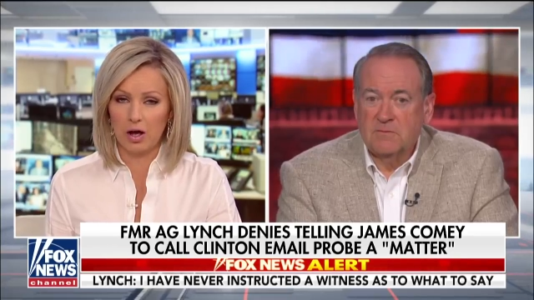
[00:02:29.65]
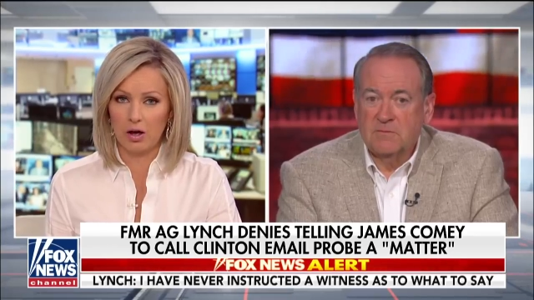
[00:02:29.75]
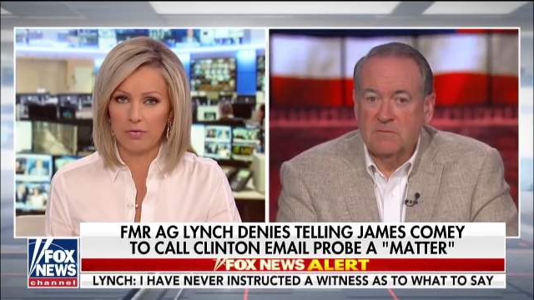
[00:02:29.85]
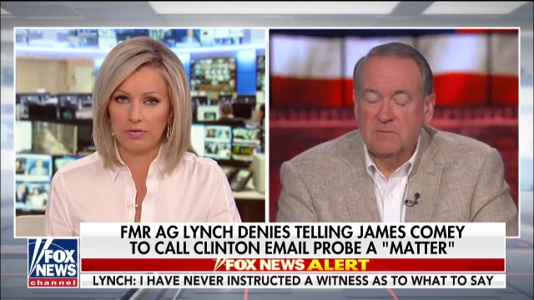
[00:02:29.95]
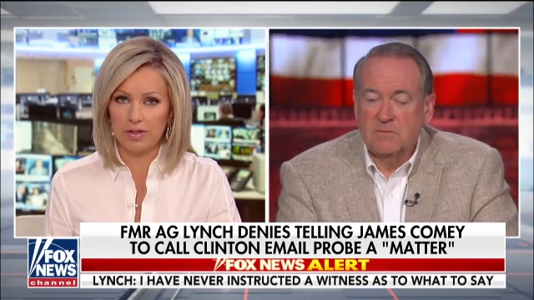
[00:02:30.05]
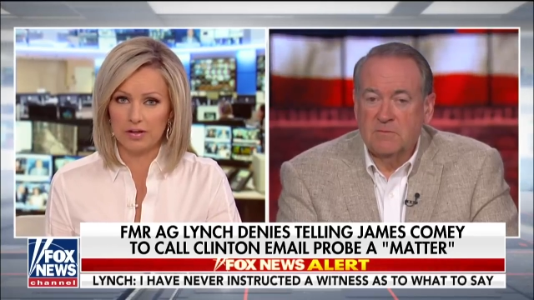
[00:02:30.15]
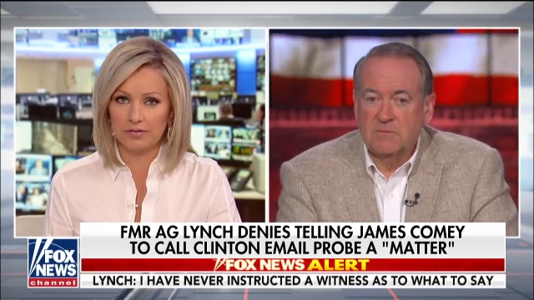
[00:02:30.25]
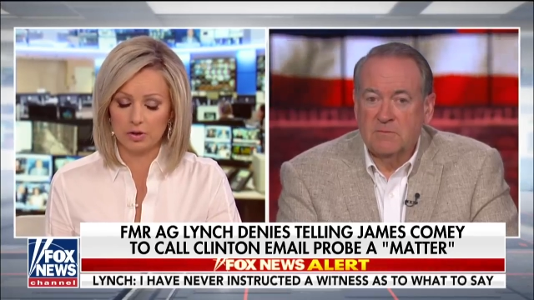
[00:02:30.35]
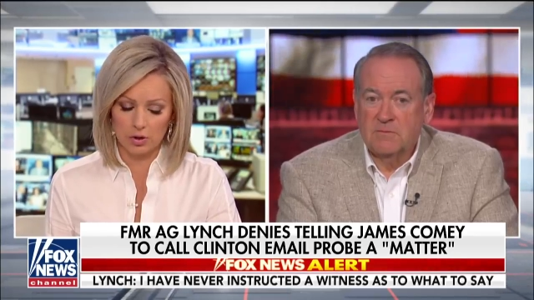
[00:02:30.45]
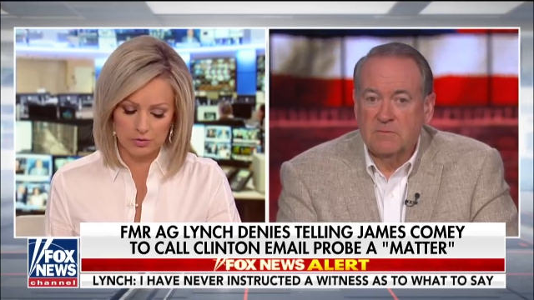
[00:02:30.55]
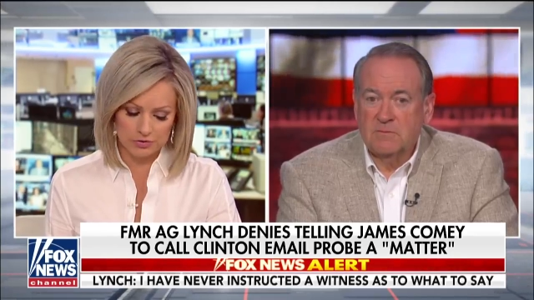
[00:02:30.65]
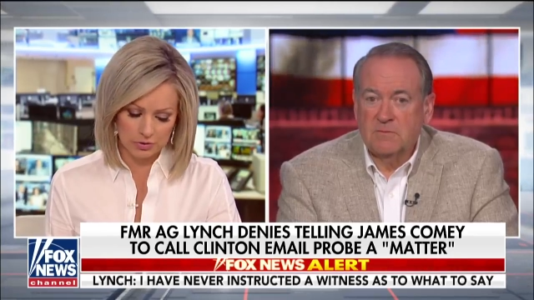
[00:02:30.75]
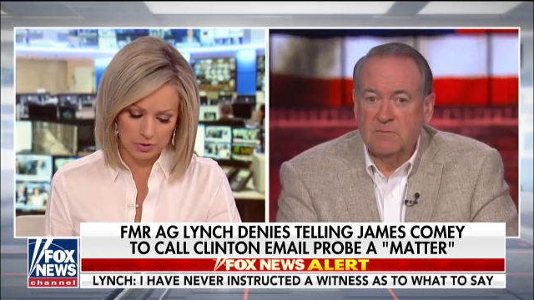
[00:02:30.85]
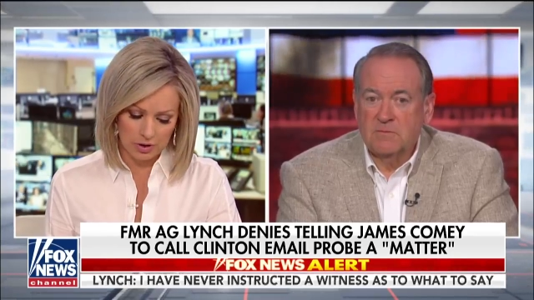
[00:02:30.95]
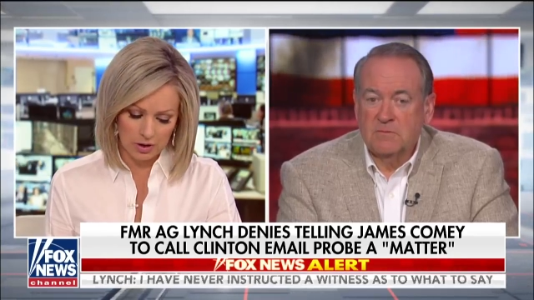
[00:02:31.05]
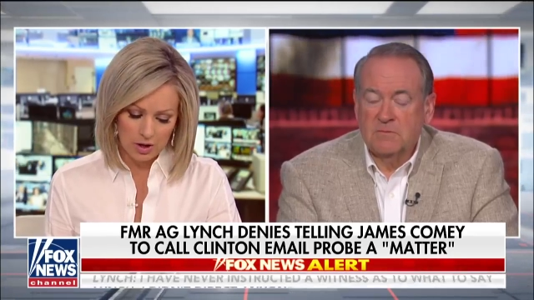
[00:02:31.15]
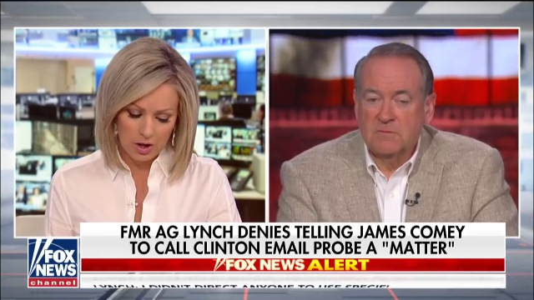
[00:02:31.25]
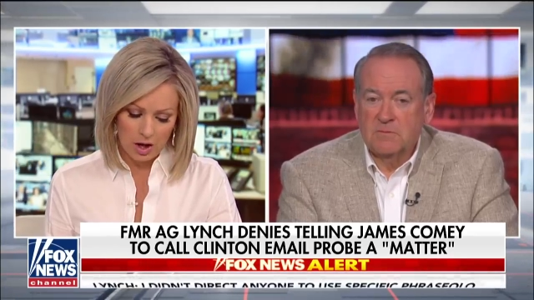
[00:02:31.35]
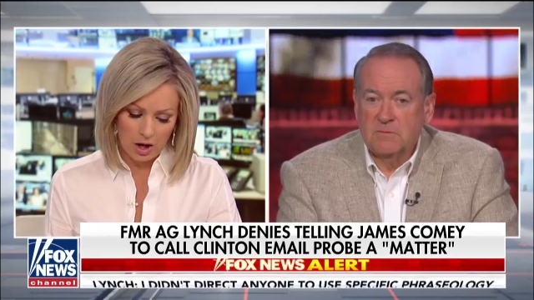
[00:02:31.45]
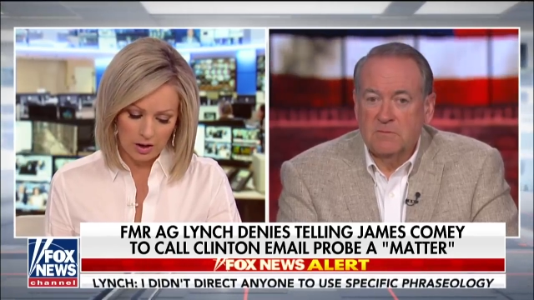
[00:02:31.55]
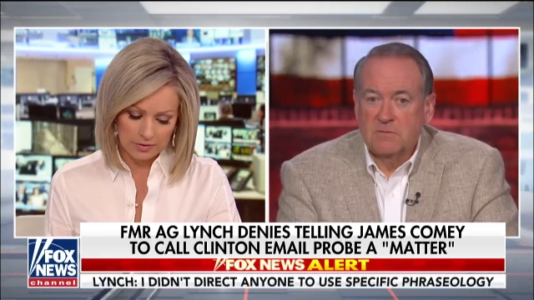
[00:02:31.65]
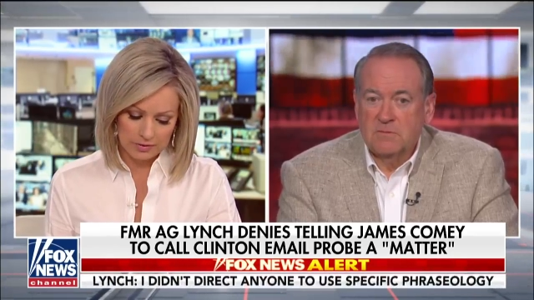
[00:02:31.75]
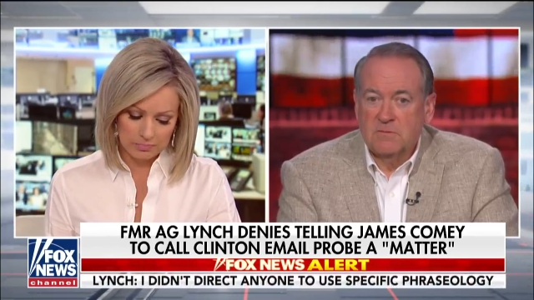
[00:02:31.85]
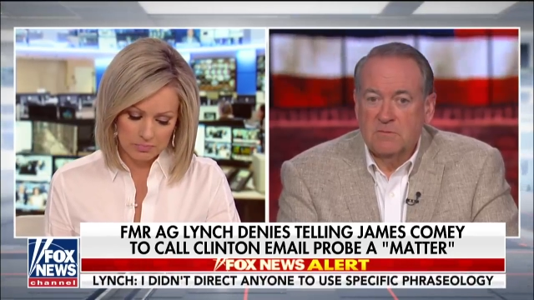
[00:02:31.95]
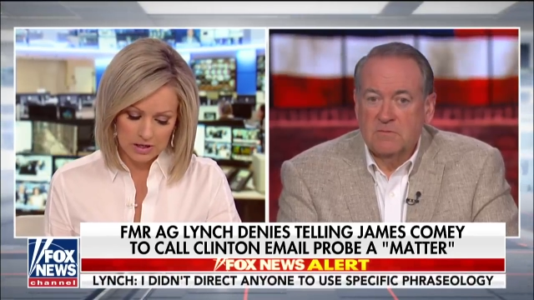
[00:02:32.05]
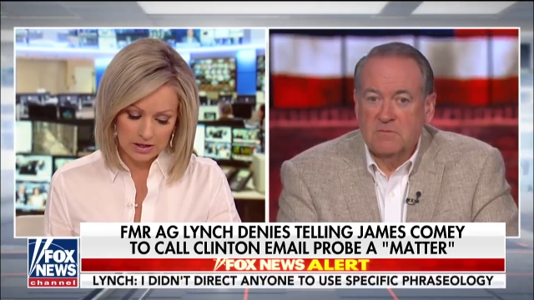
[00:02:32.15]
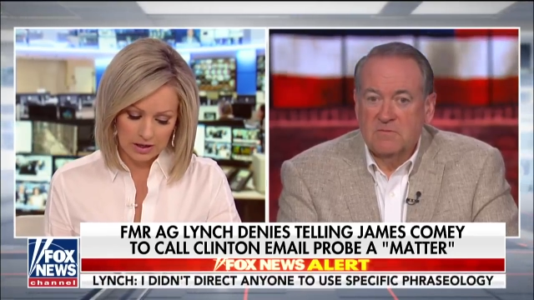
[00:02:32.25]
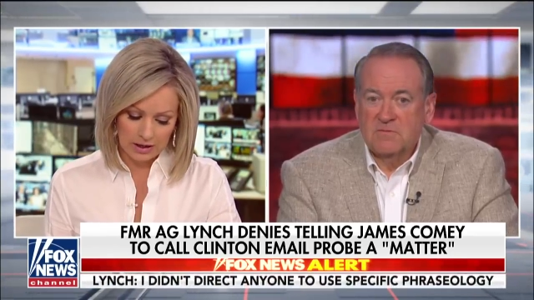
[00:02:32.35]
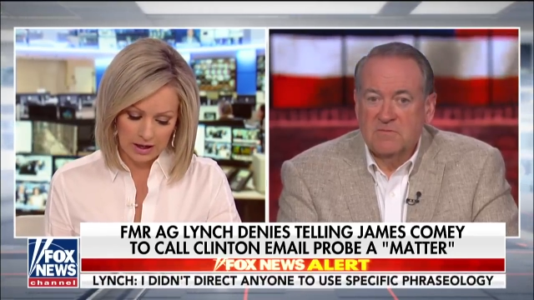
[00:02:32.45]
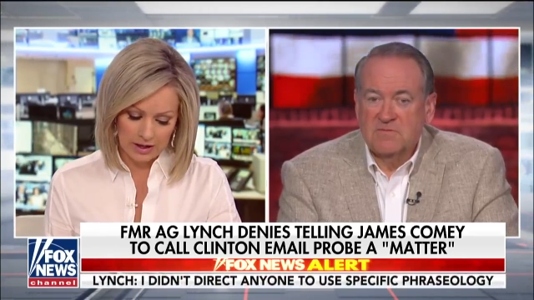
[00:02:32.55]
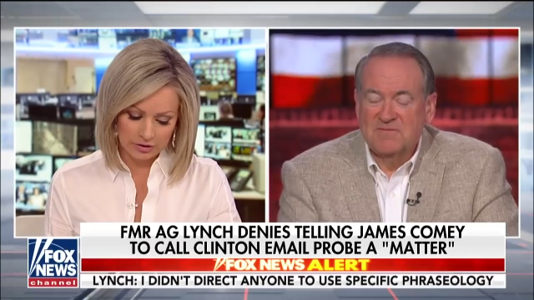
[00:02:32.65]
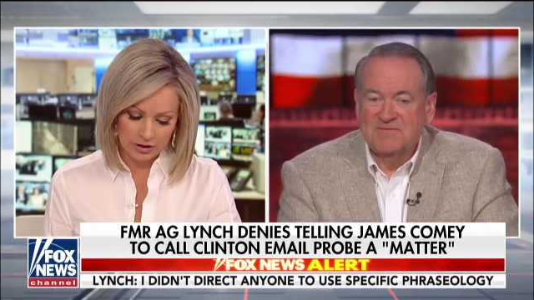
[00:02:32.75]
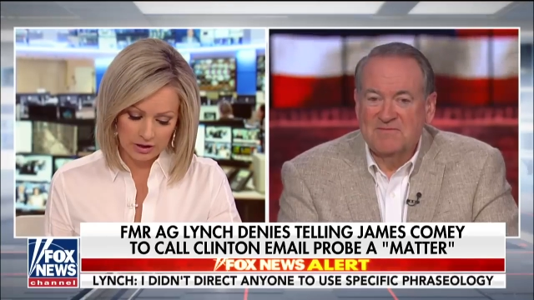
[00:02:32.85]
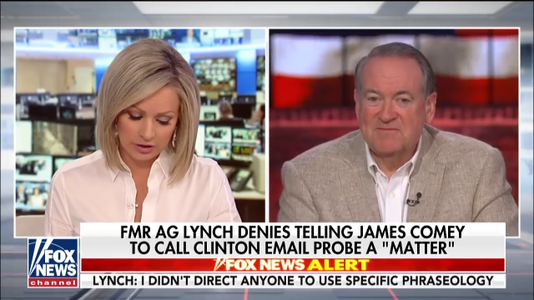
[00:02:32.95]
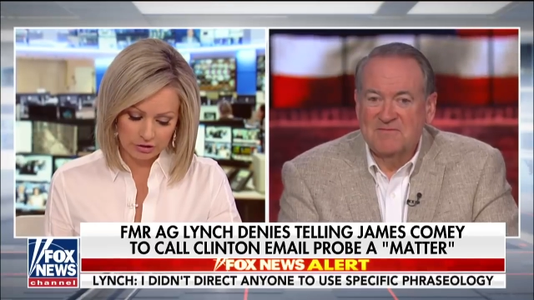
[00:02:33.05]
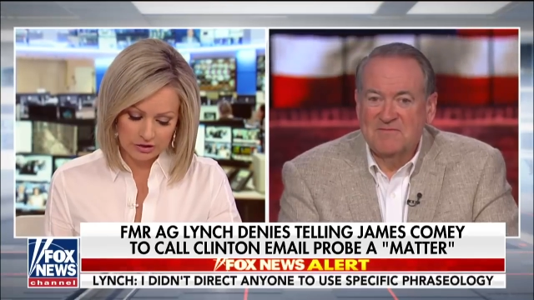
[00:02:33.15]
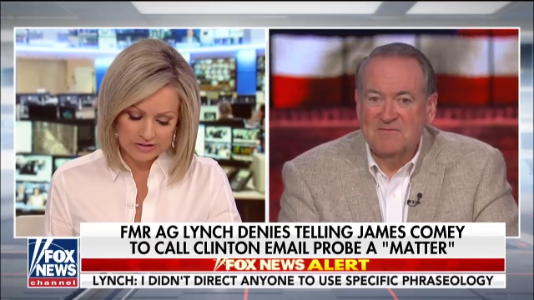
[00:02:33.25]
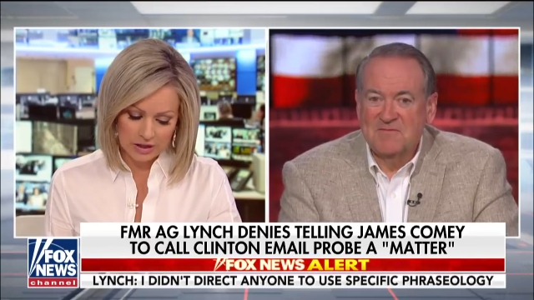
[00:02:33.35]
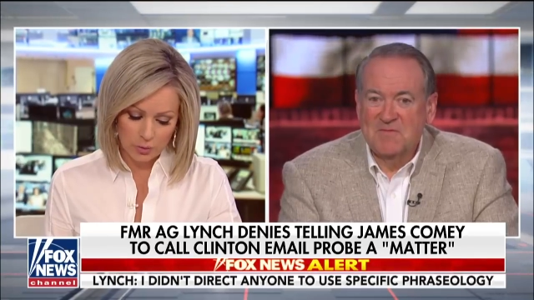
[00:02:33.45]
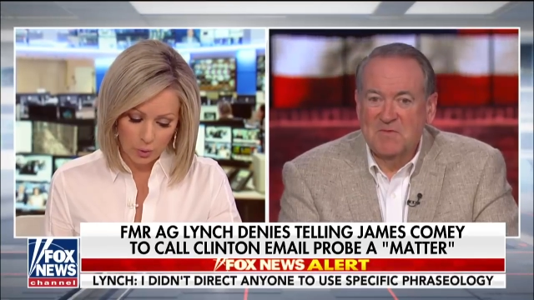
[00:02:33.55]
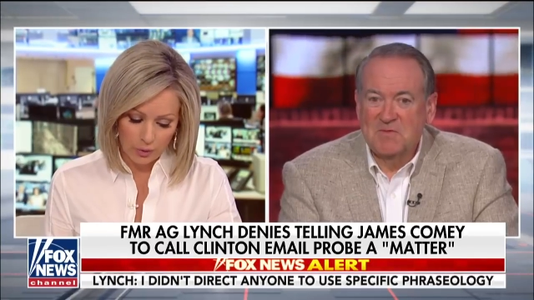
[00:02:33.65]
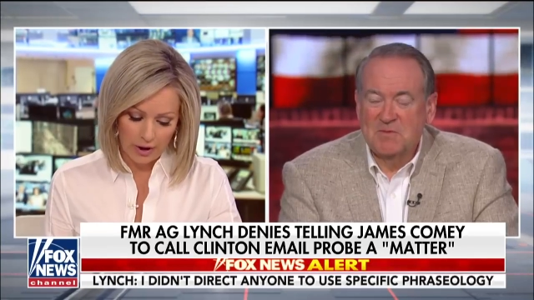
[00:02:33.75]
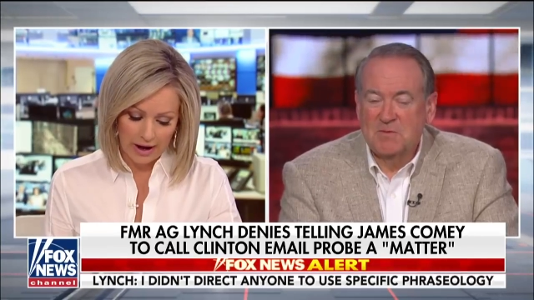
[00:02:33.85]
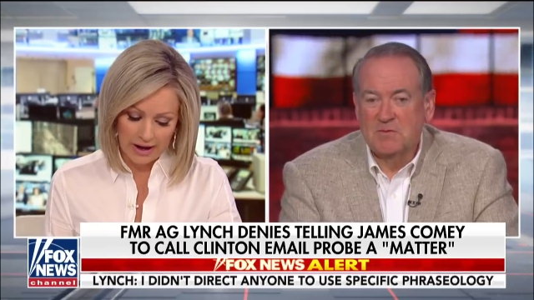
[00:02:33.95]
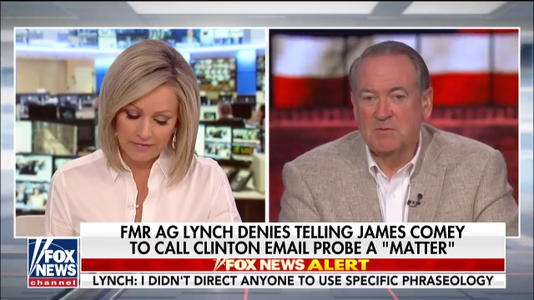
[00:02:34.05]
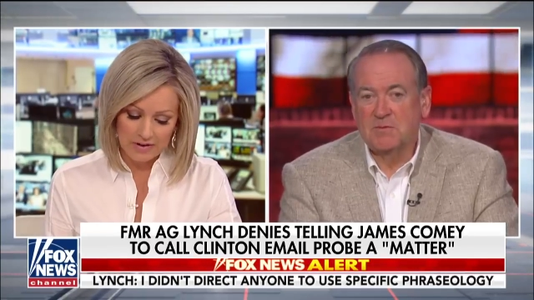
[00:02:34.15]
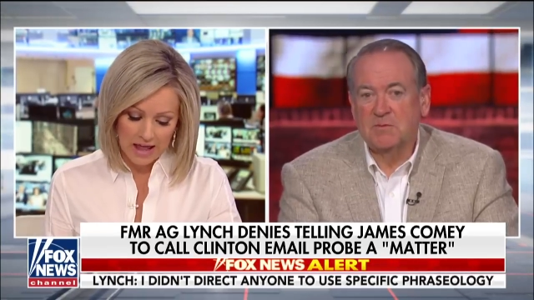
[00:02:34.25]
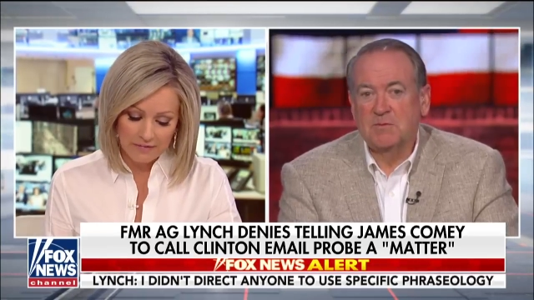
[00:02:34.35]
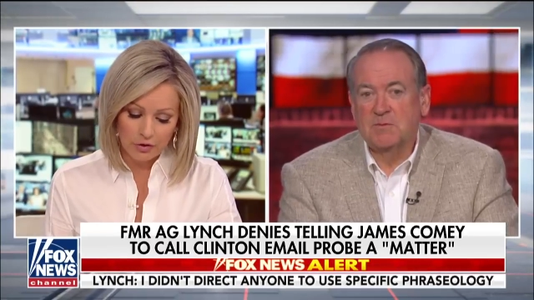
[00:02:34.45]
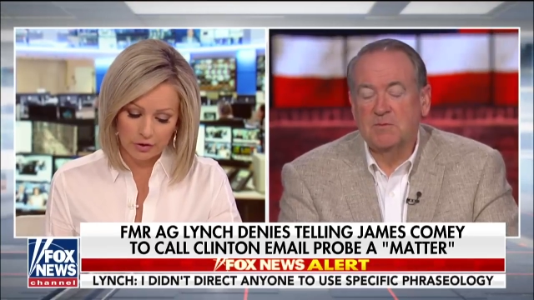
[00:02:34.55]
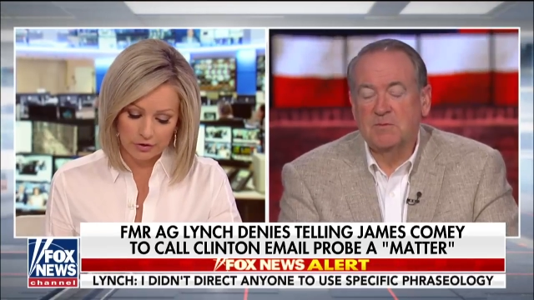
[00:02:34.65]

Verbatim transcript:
Speaker 1: of this closed door uh, meeting. And she said, quote, I have never